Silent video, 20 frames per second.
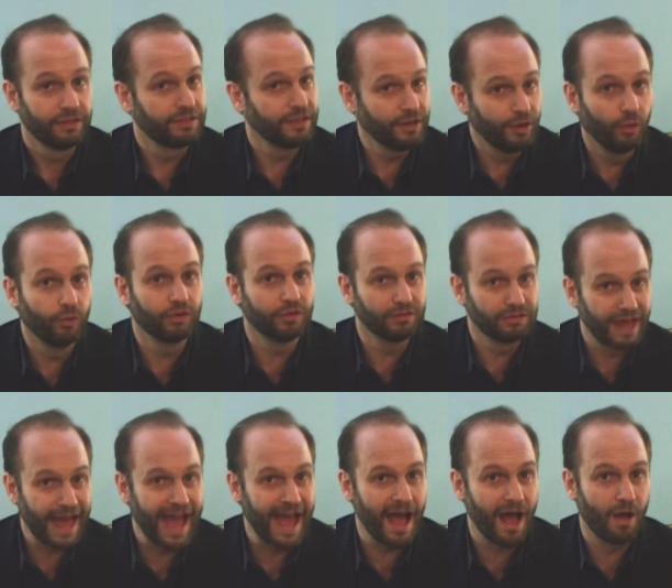They don't
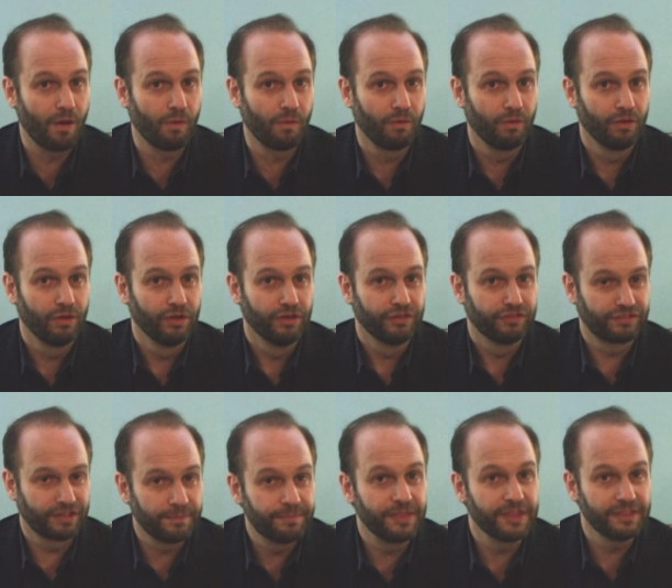allow
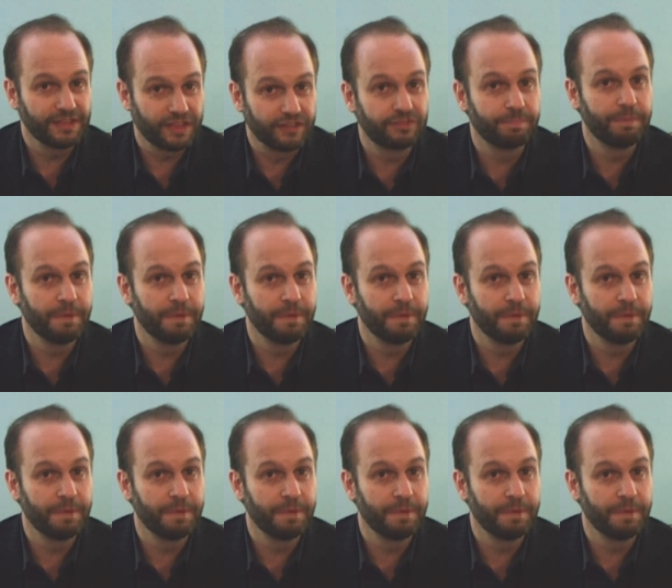something that's